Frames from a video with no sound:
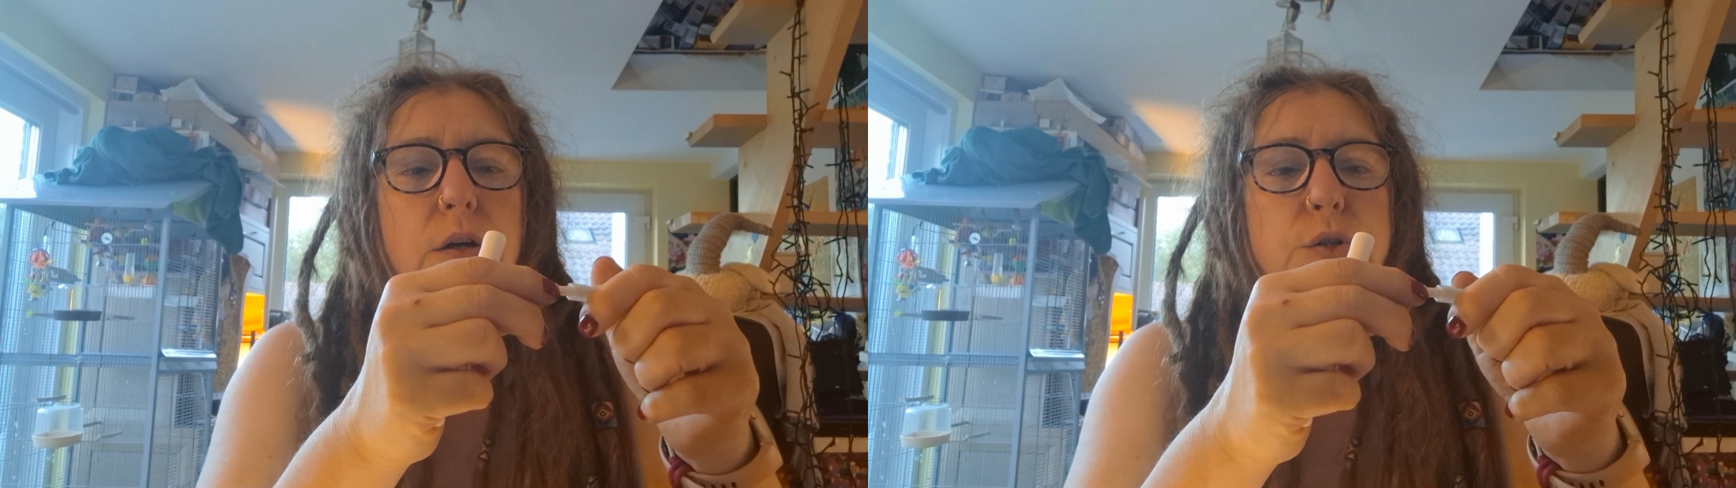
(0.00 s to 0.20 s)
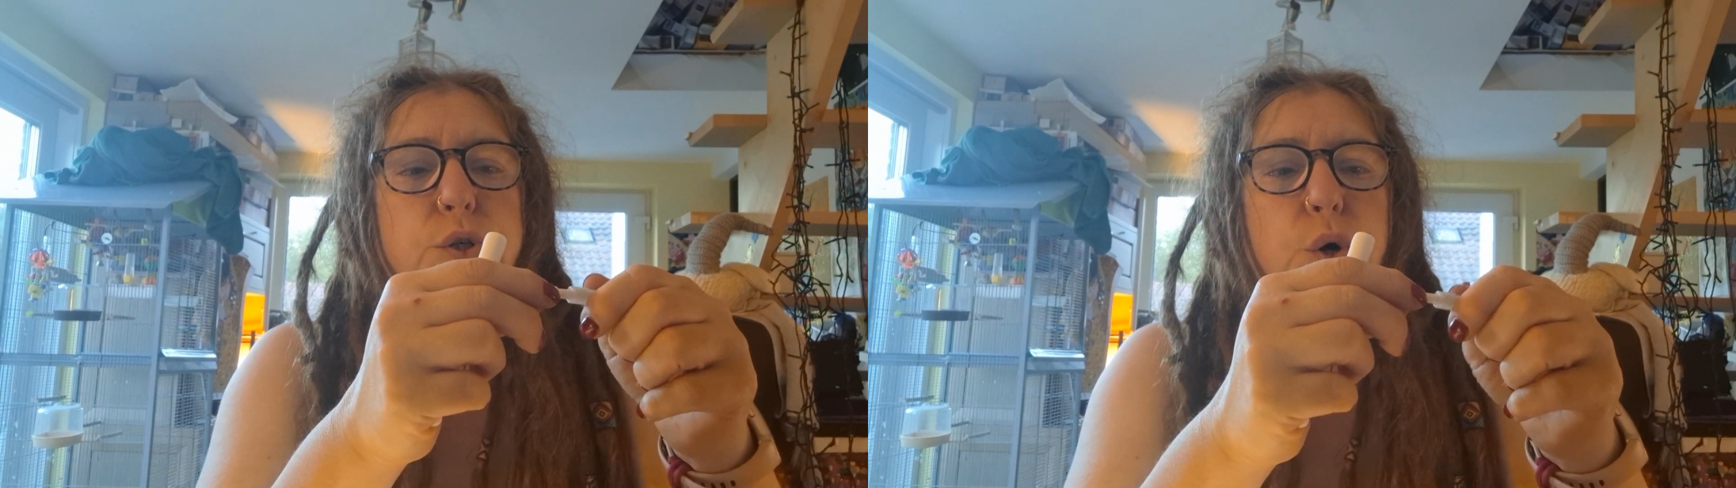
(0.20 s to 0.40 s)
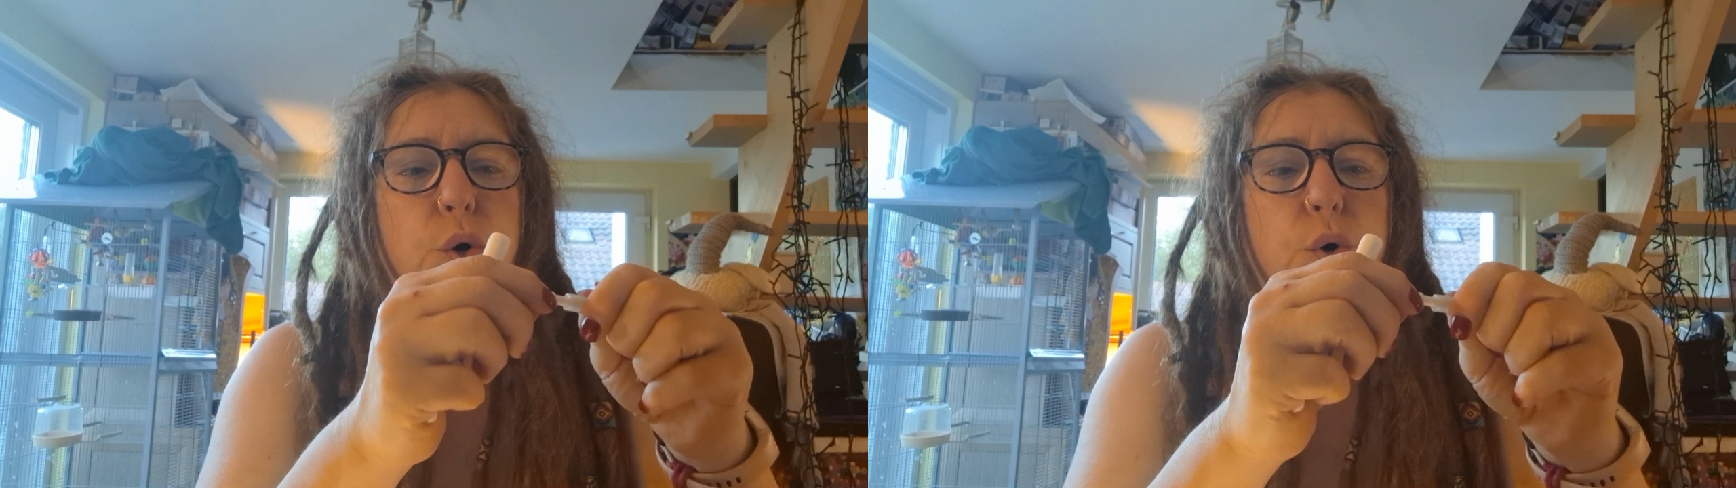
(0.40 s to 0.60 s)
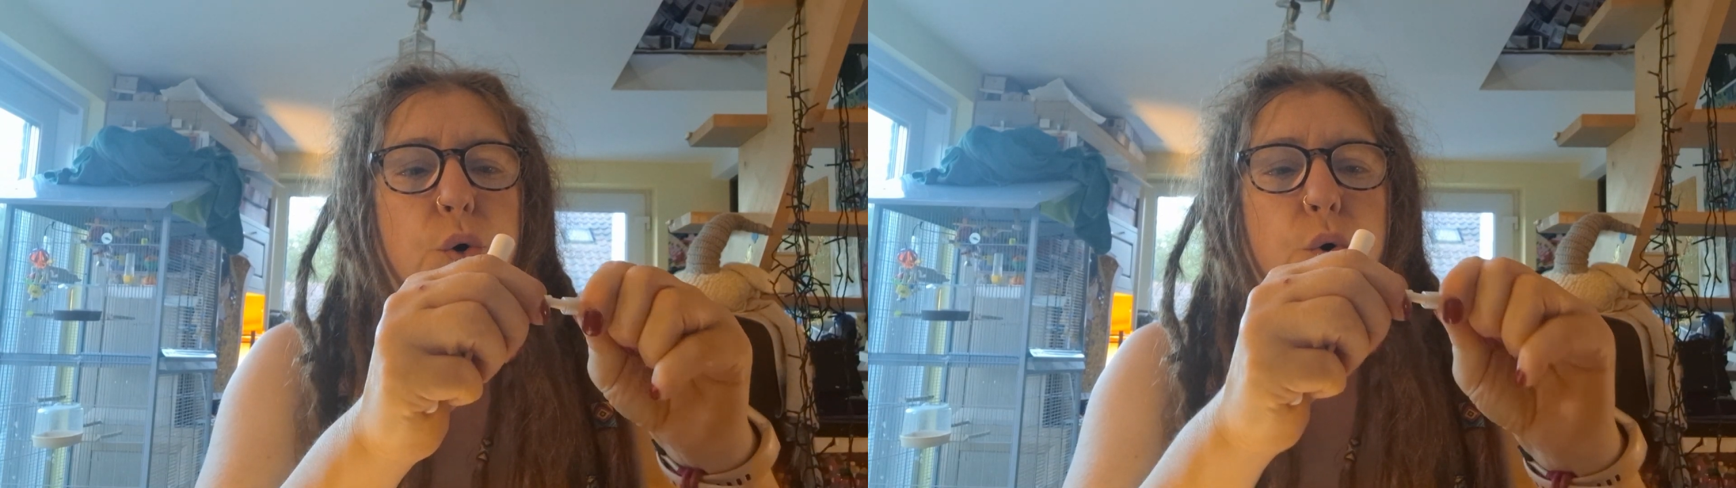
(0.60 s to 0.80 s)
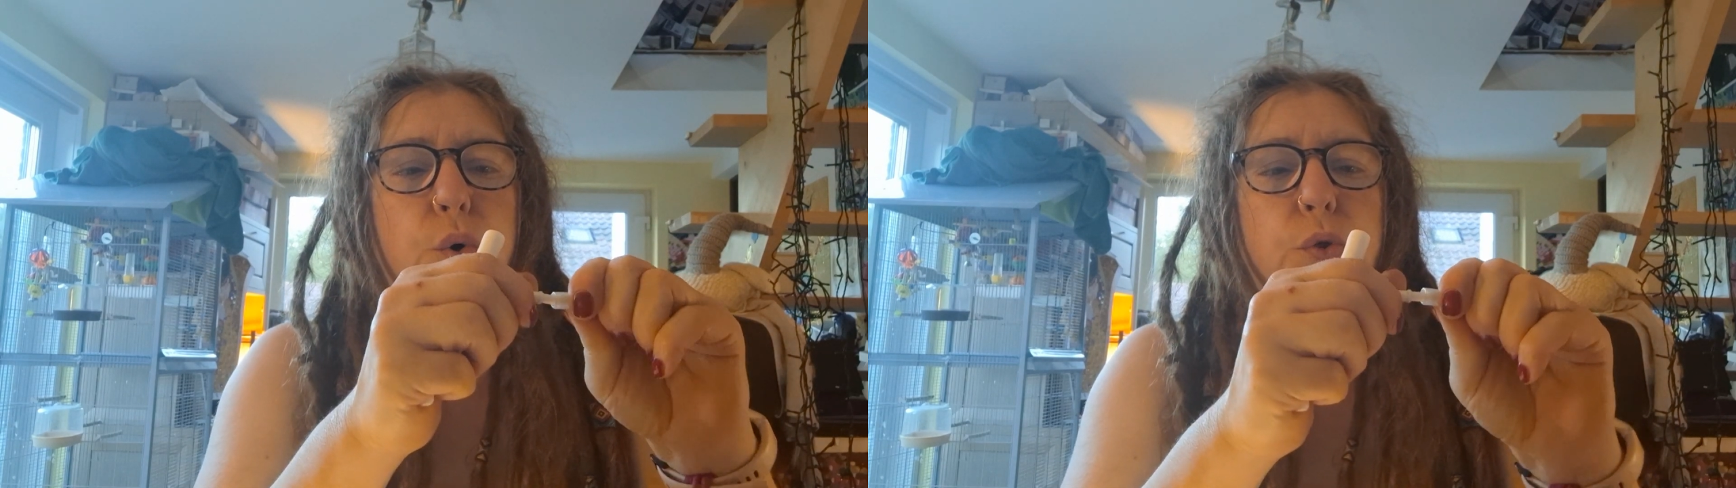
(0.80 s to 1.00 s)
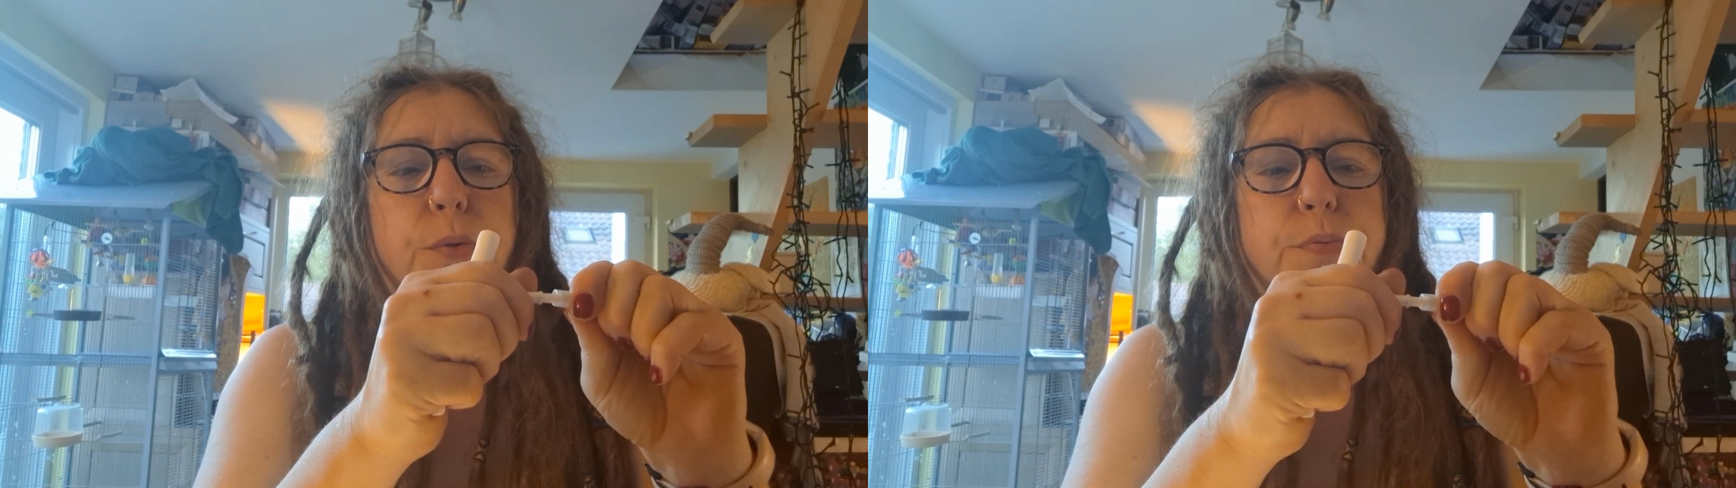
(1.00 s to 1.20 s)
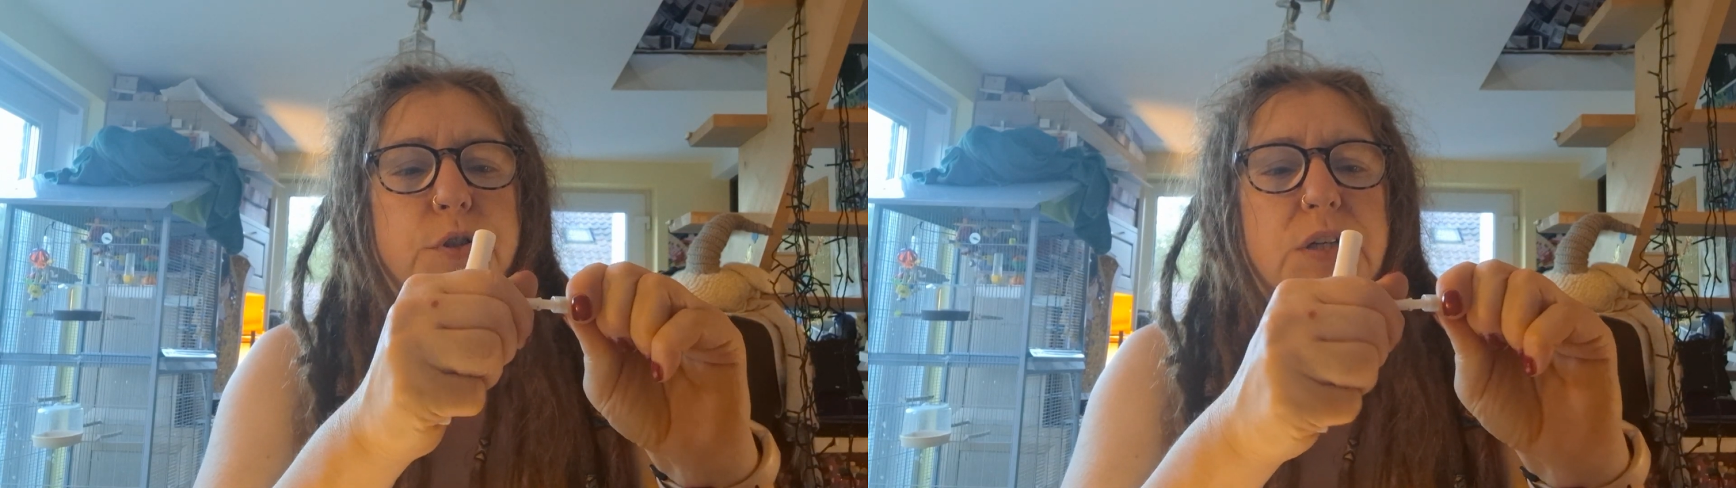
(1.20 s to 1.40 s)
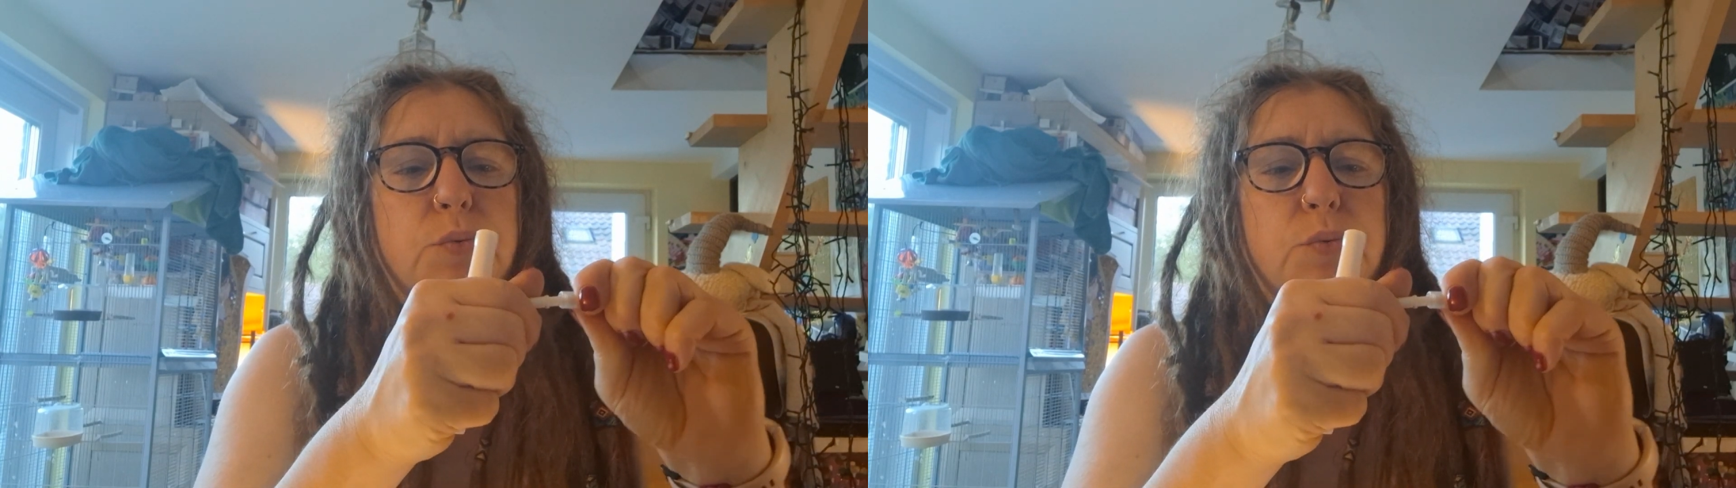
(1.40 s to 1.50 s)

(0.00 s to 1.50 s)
So the putty